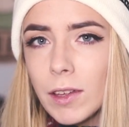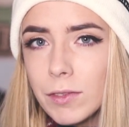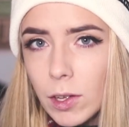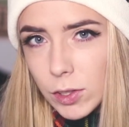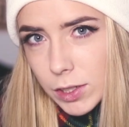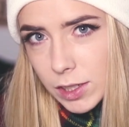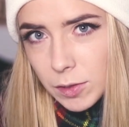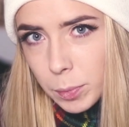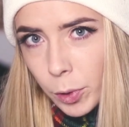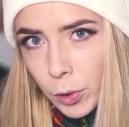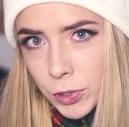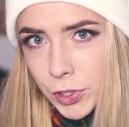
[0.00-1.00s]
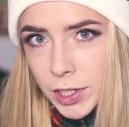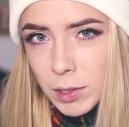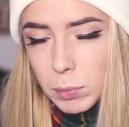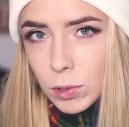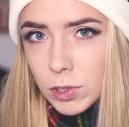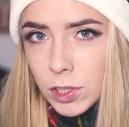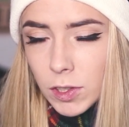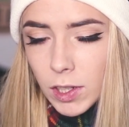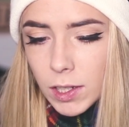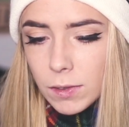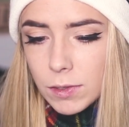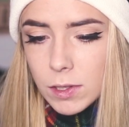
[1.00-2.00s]
the look of Polaroid emulsion
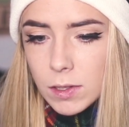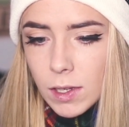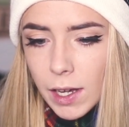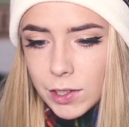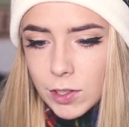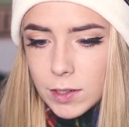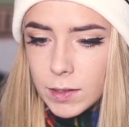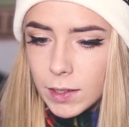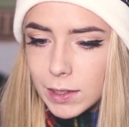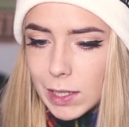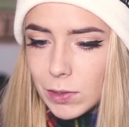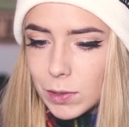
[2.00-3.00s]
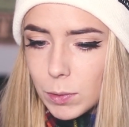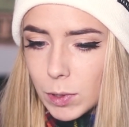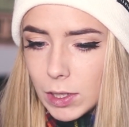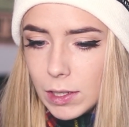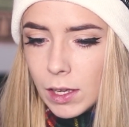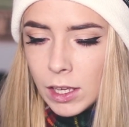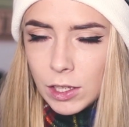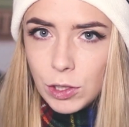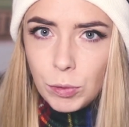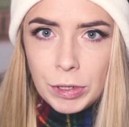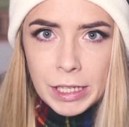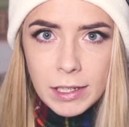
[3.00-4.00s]
lifts. I just think they look really
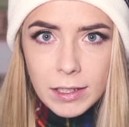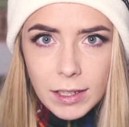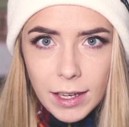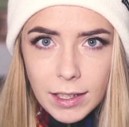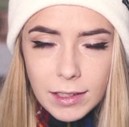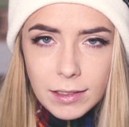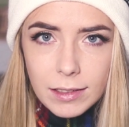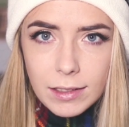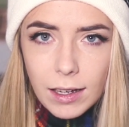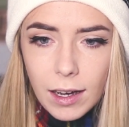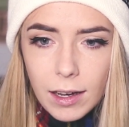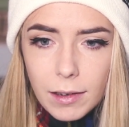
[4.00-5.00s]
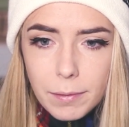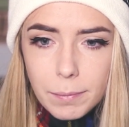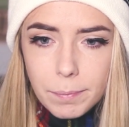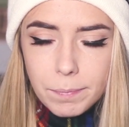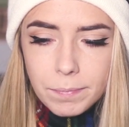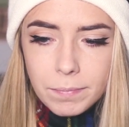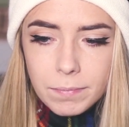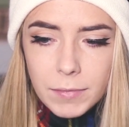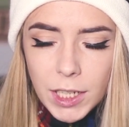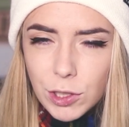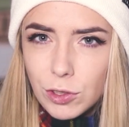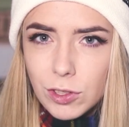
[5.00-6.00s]
unique and
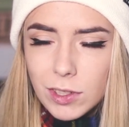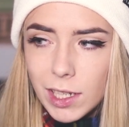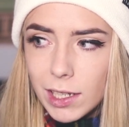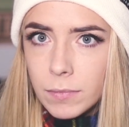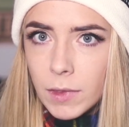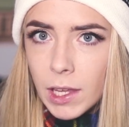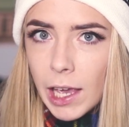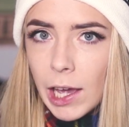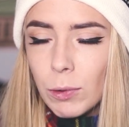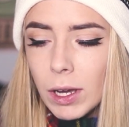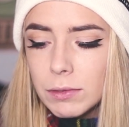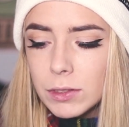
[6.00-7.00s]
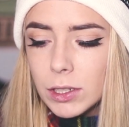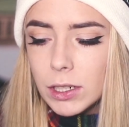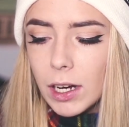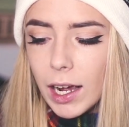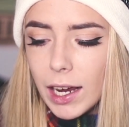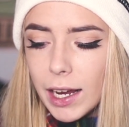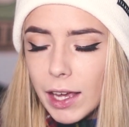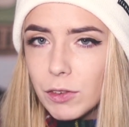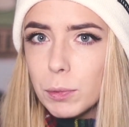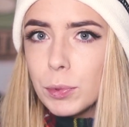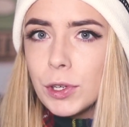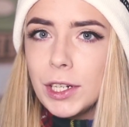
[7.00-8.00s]
interesting. However, I have
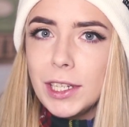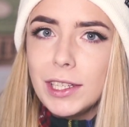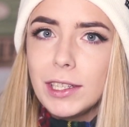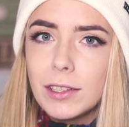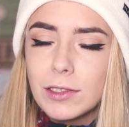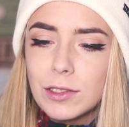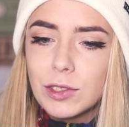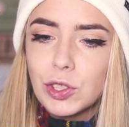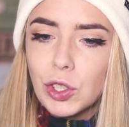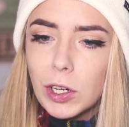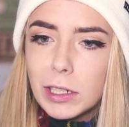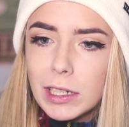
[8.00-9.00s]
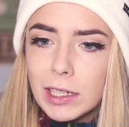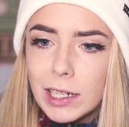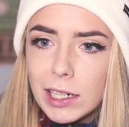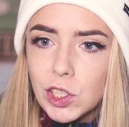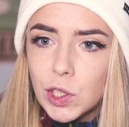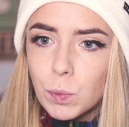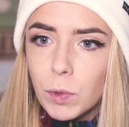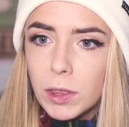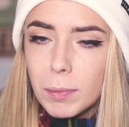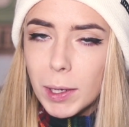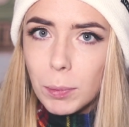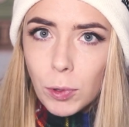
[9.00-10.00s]
a pretty strong connection
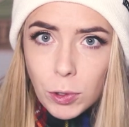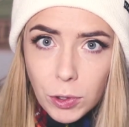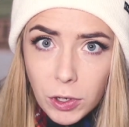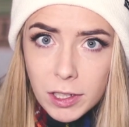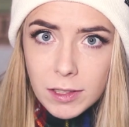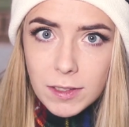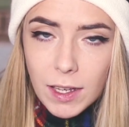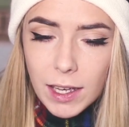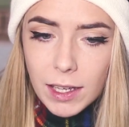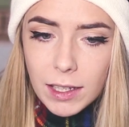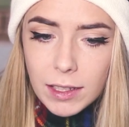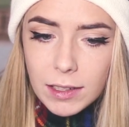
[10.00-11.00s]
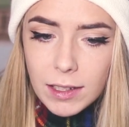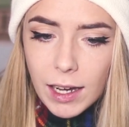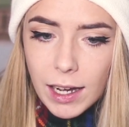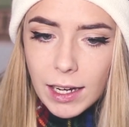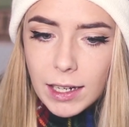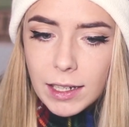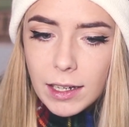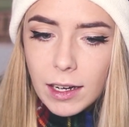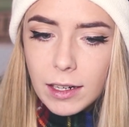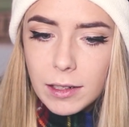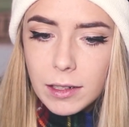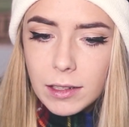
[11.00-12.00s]
with my Polaroids and
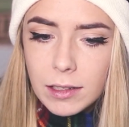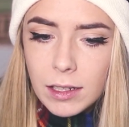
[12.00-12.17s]
I